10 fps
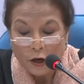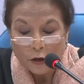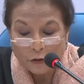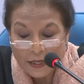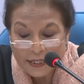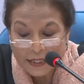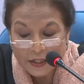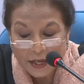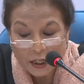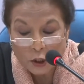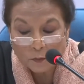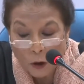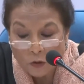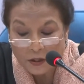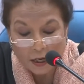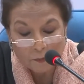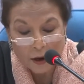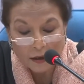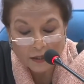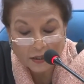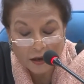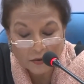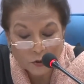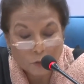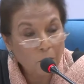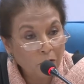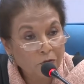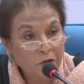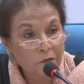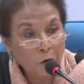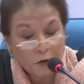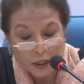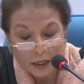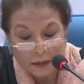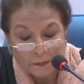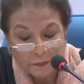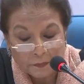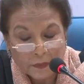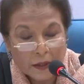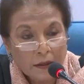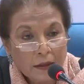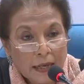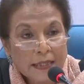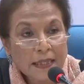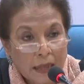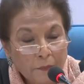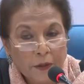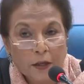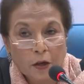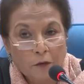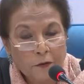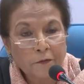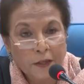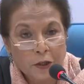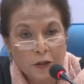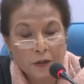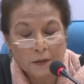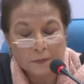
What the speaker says: risks exposing Pakistan's moderate voter as something of a fiction.